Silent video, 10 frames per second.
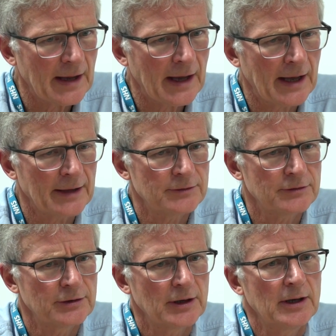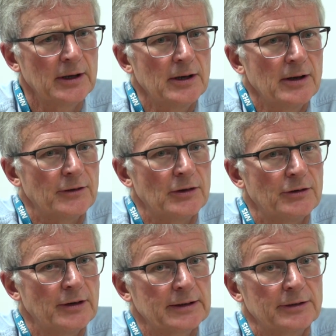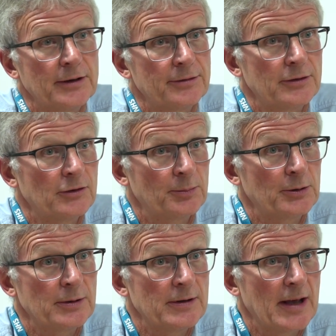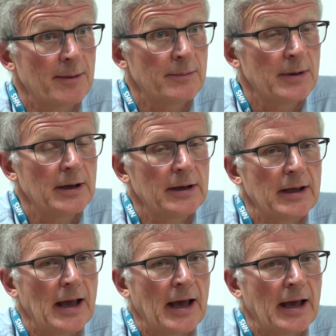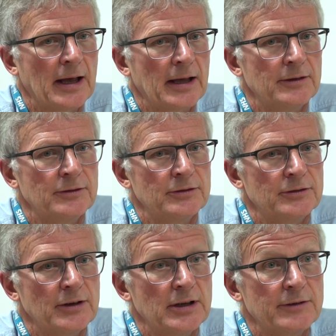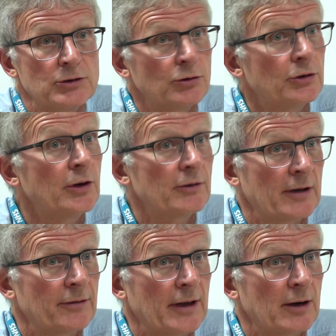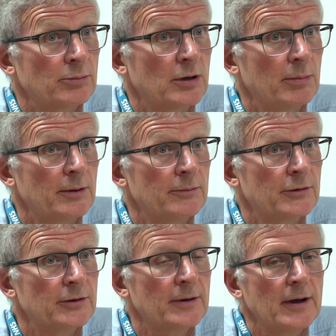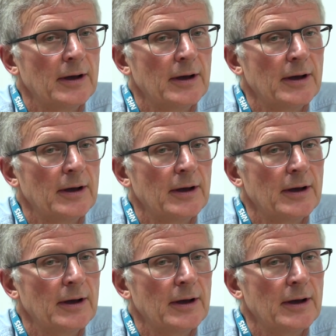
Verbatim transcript: and there's little difference between them and individuals who don't have thyroid problems.